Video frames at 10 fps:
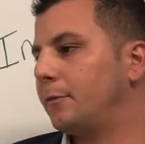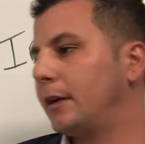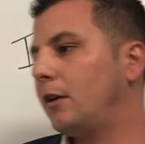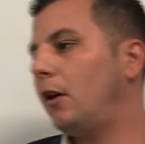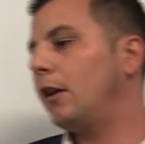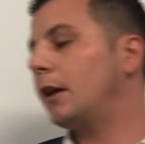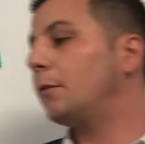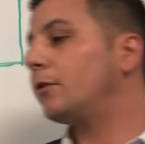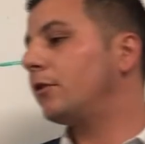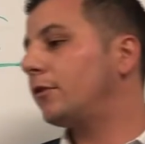have been calling,
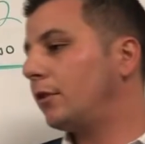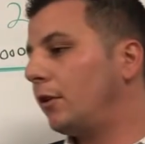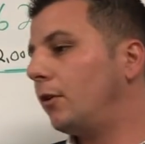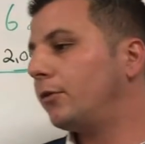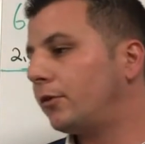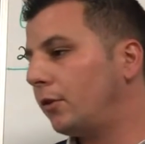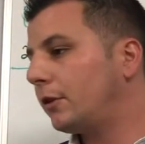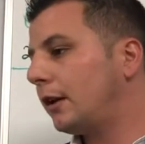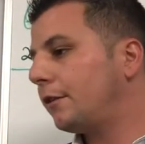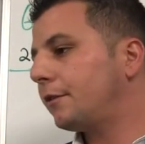which is the old
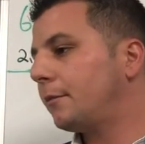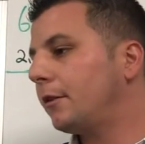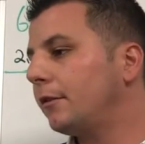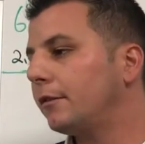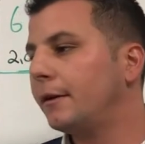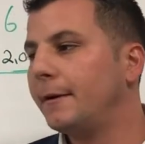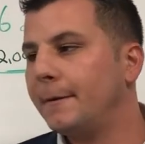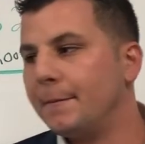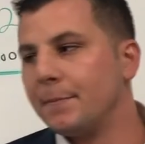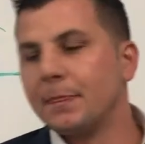sold customers,
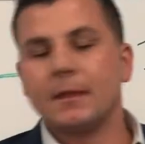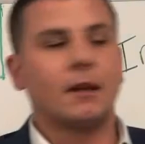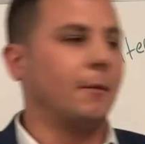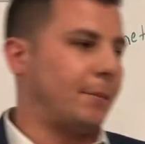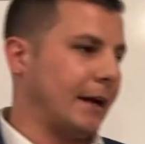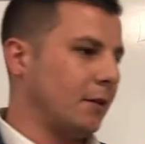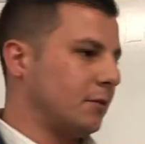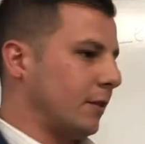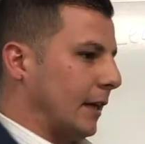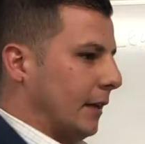compared
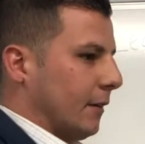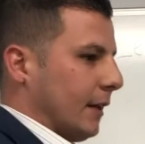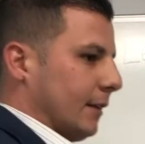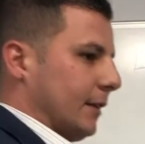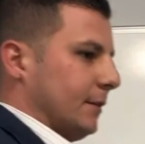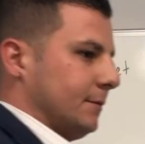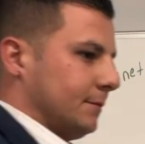to the internet lead?